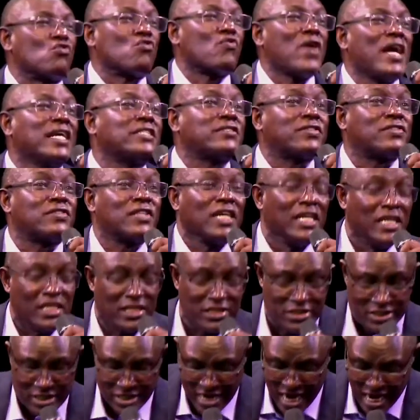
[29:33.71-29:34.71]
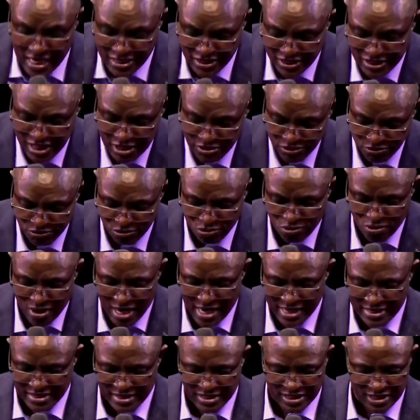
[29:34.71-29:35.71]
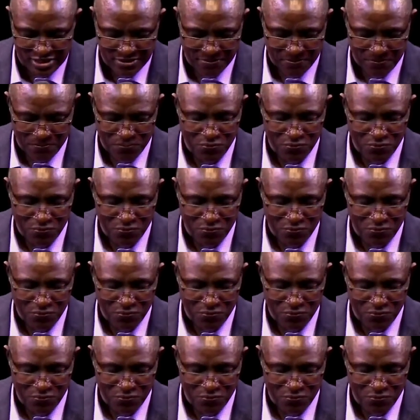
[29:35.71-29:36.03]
great things in us and through us